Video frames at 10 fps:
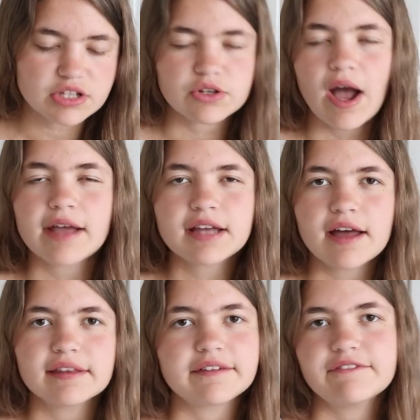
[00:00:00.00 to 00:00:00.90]
So I
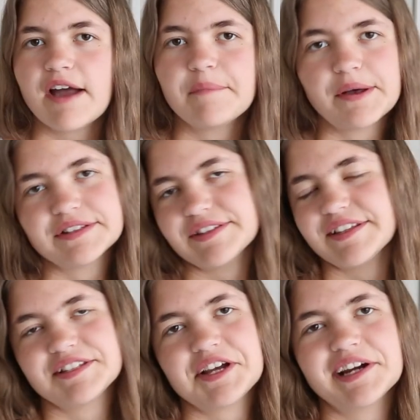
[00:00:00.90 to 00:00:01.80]
got like 5 balls of
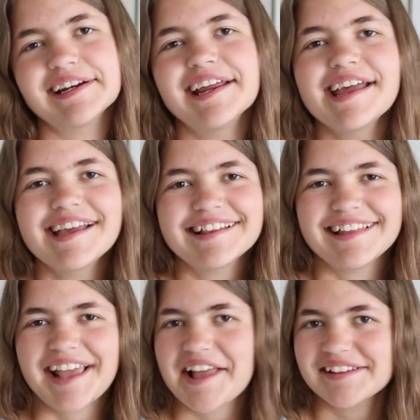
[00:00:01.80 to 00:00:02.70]
this yarn
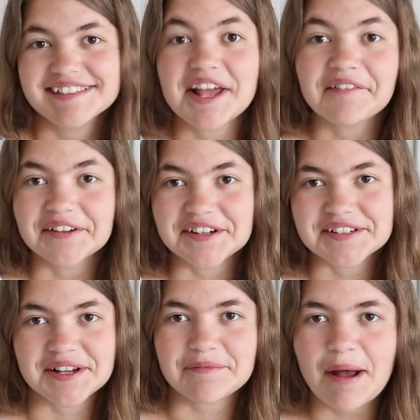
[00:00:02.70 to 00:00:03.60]
like several
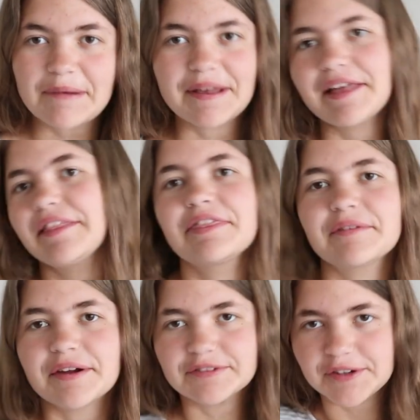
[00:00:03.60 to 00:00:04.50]
years ago, probably
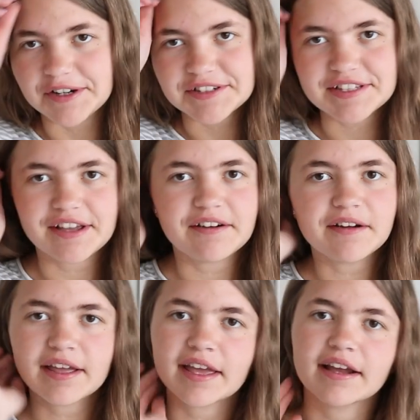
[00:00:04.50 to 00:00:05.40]
3 or 4 years ago,
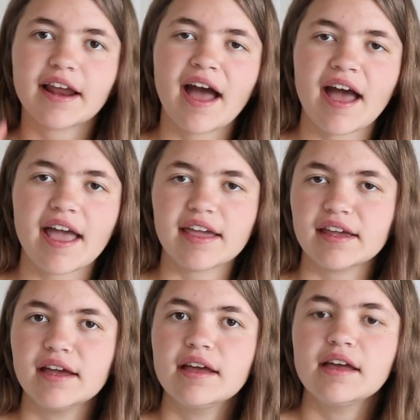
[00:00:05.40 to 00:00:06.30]
and
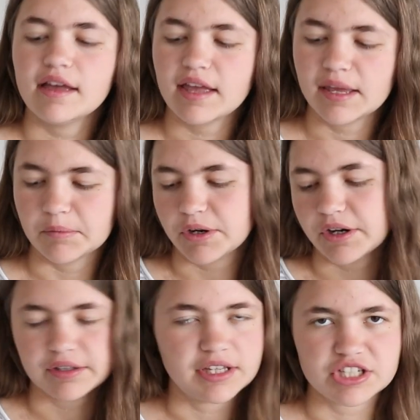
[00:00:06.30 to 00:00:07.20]
I am
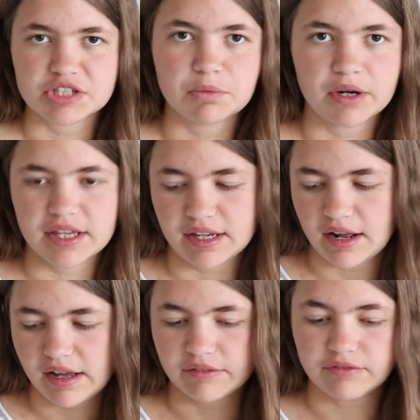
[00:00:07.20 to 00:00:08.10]
currently just working
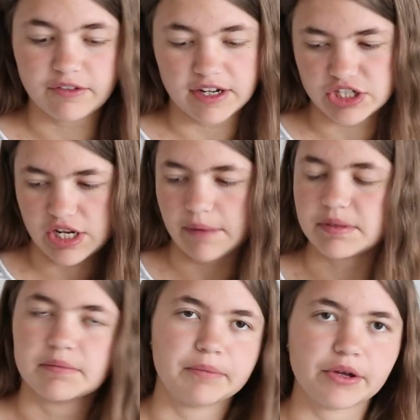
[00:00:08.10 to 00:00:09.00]
on finishing up
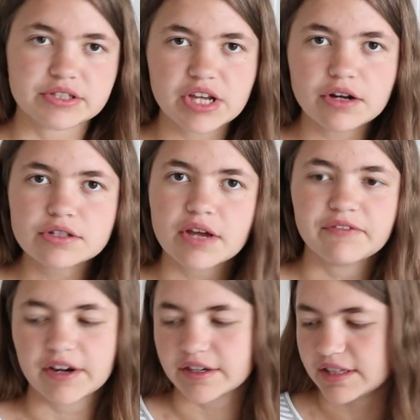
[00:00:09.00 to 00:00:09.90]
some balls of yarn, so I
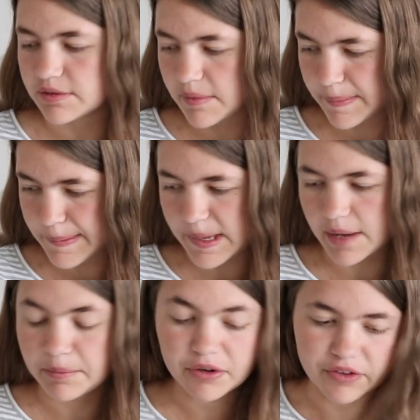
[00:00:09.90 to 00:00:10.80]
figured this would be
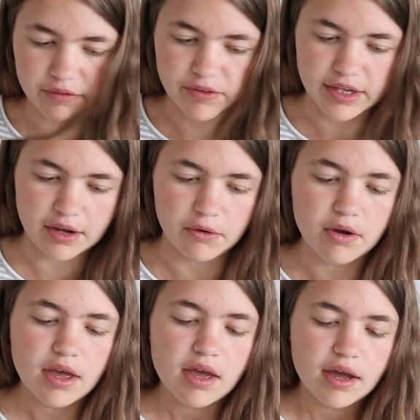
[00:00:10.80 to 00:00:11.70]
a perfect video
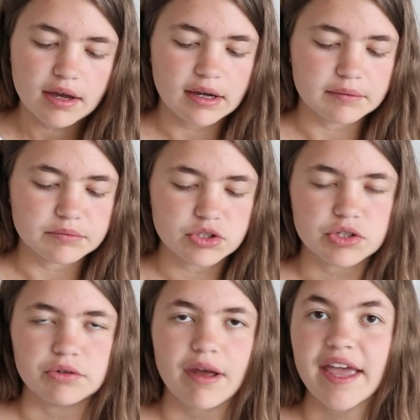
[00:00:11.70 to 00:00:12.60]

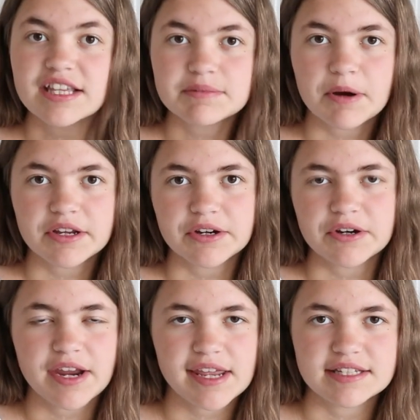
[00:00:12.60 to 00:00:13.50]
to spark your
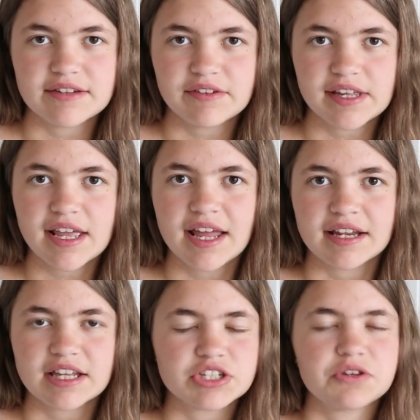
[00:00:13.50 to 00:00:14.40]
creativity
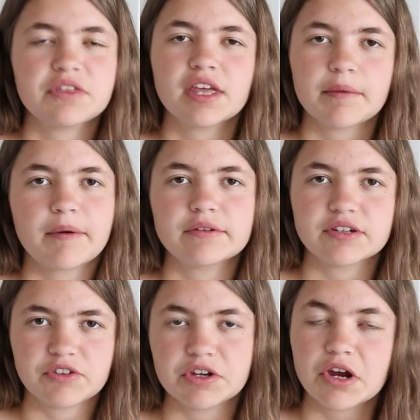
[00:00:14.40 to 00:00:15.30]
and get you thinking about
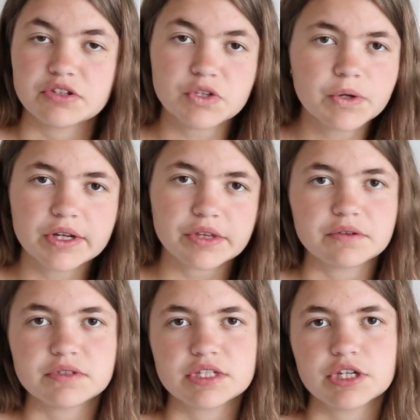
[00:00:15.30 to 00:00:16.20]
different yarns you could
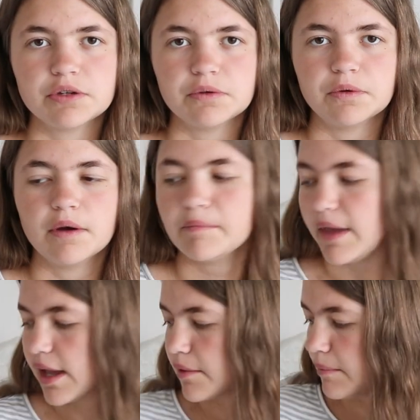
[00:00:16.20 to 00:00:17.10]
use to
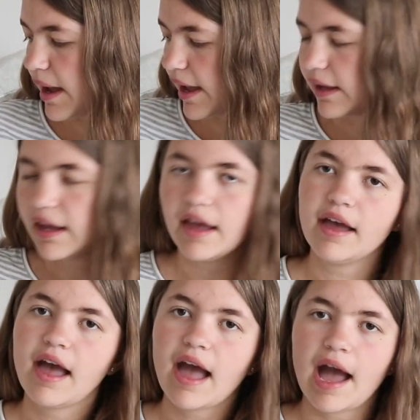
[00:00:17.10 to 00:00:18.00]
make my
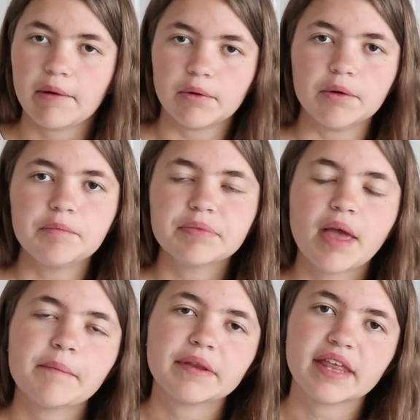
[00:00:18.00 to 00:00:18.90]
owl.
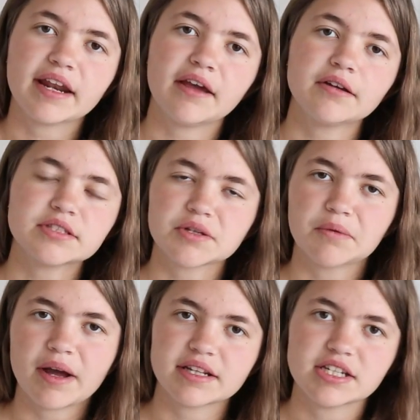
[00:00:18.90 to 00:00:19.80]
But then I also
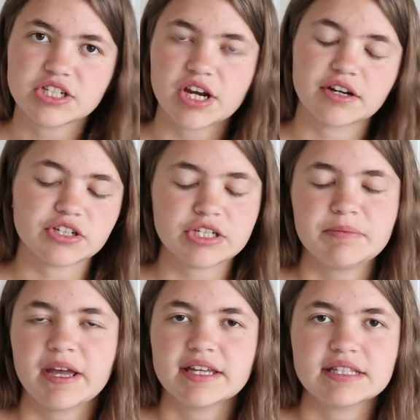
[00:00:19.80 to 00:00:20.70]
wanted to share,
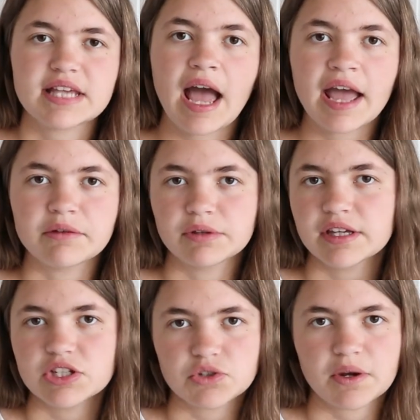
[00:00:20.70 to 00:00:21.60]
just because I
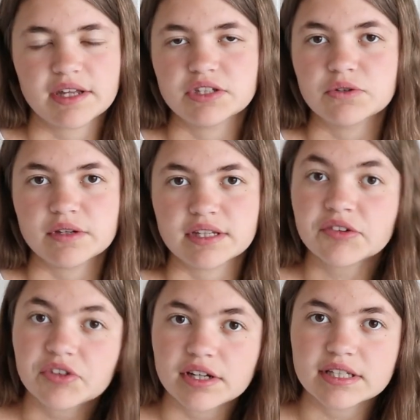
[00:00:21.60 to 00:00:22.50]
really enjoy doing
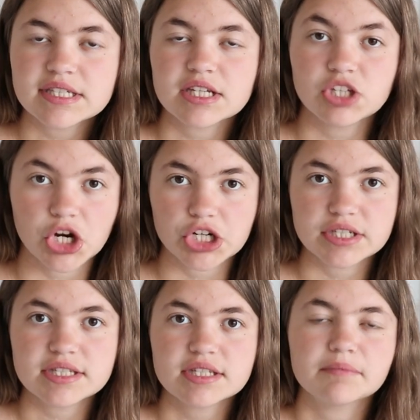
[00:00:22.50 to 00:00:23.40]
different
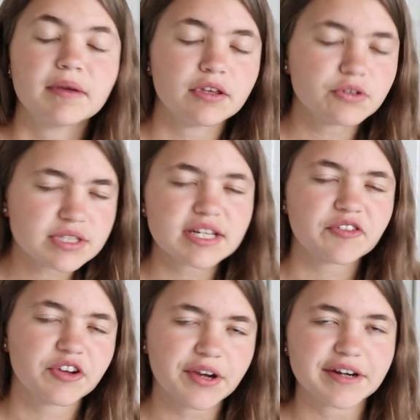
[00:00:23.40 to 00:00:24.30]
yarns, using
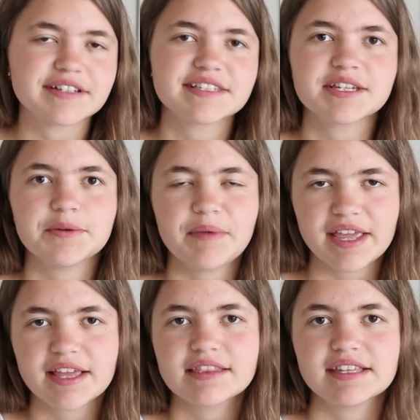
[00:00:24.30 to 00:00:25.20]
different yarns to
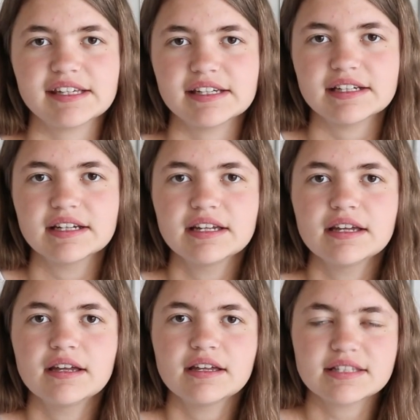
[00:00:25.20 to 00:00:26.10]
make the
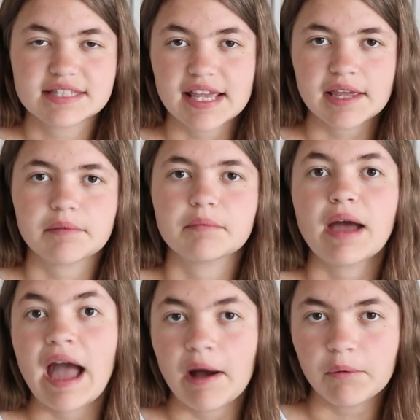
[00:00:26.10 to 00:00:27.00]
same
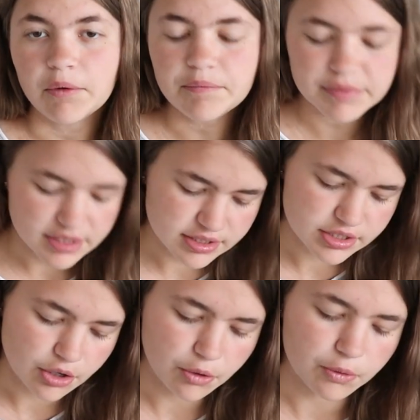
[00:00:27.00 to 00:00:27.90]
owl. And
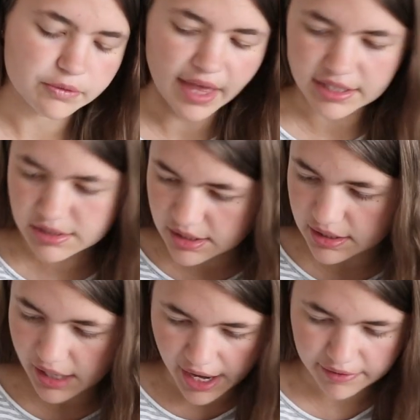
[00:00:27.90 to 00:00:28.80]
so that's
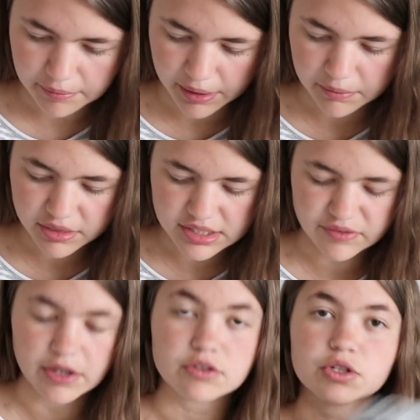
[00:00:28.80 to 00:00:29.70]
the kind of the plan with this video.